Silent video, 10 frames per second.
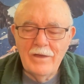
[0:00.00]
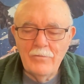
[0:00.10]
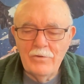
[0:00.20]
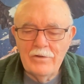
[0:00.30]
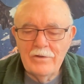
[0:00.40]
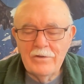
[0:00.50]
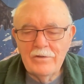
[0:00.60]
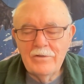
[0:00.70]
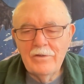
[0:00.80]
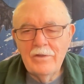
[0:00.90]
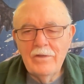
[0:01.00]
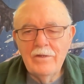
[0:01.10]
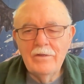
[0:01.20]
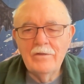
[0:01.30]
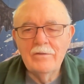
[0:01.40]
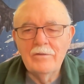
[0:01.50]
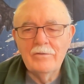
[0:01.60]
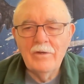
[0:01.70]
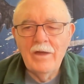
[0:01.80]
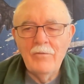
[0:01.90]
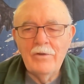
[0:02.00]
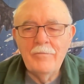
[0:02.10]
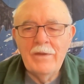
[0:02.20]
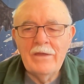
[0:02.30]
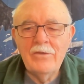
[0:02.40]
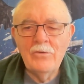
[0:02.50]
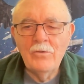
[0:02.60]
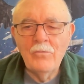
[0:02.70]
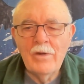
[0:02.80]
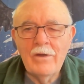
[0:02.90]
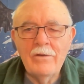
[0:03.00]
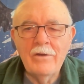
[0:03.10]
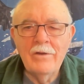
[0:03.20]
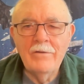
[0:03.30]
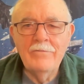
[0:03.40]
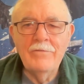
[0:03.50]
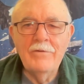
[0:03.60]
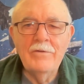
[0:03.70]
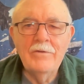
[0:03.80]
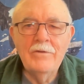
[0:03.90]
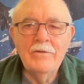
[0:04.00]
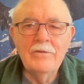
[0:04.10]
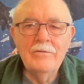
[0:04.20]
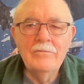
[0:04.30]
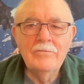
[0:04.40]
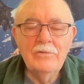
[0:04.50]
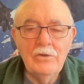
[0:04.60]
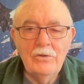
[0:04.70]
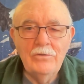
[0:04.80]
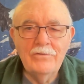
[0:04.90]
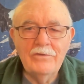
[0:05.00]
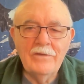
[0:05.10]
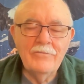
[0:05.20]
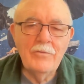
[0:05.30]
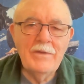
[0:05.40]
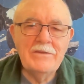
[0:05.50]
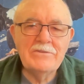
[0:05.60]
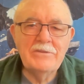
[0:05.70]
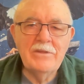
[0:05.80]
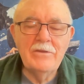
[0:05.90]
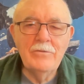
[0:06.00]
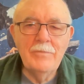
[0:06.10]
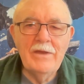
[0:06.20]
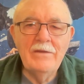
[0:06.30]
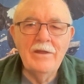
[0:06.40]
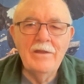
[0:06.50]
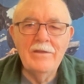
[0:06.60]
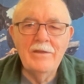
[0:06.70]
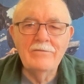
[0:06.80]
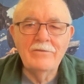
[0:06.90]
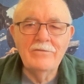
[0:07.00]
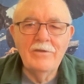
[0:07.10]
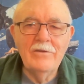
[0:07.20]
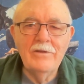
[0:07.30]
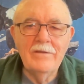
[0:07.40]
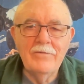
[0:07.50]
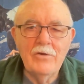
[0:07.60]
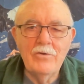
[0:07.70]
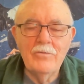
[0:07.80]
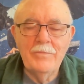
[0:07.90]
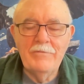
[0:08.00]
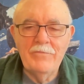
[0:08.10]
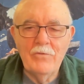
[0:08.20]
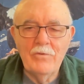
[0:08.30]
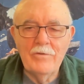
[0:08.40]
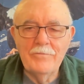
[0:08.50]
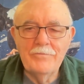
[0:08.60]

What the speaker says: I want to make you aware of news and information that you may not necessarily have heard before.